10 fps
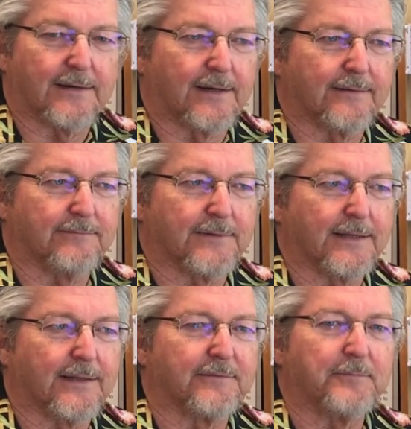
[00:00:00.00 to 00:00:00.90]
I
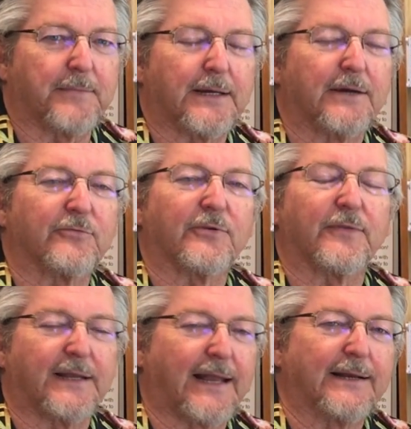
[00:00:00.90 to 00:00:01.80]
love it because
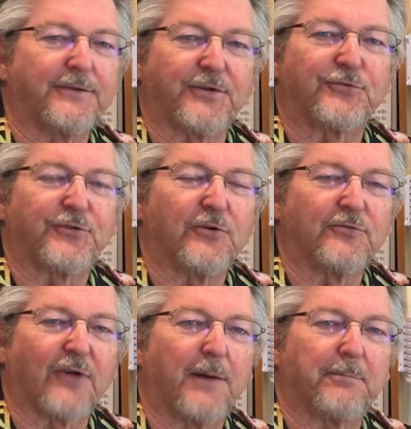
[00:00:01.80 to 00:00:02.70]
the data just
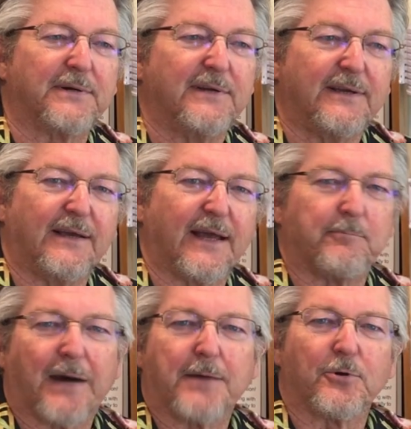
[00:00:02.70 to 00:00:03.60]
shows up at
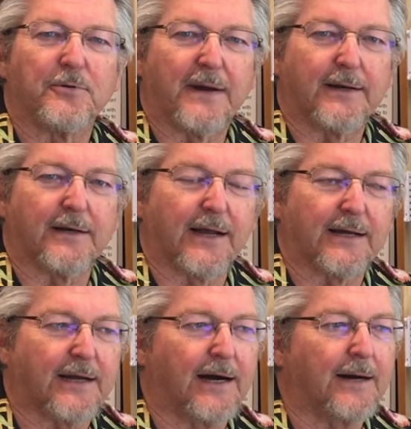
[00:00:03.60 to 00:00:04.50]

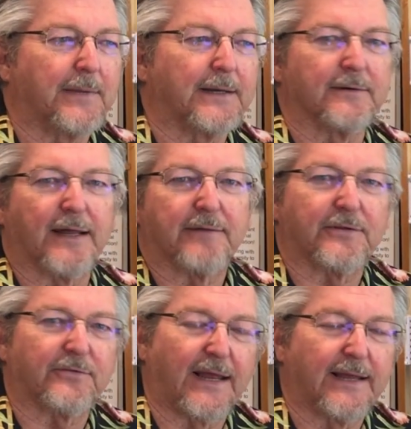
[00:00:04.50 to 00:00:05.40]
BroodMinder.com. I don't have to
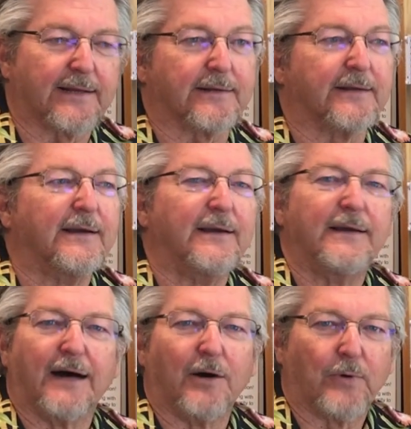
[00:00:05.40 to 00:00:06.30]
scan it.
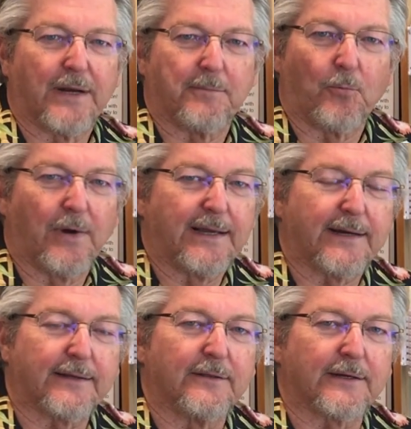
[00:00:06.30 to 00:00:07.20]
When I'm away, I
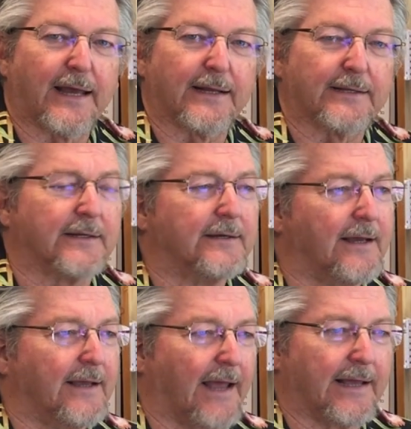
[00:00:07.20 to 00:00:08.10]
can look at it,
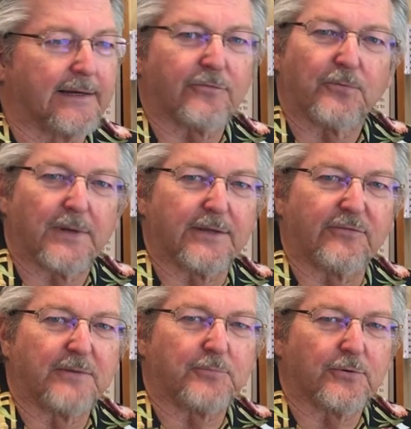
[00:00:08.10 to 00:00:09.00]
and it's really
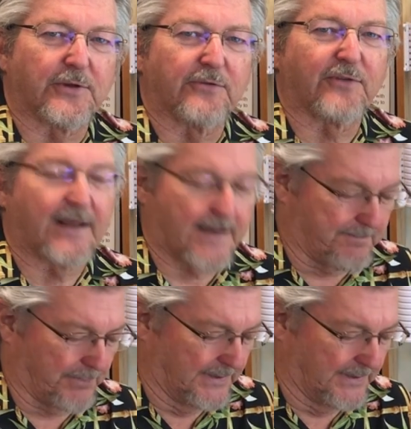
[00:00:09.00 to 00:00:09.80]
simple to set up.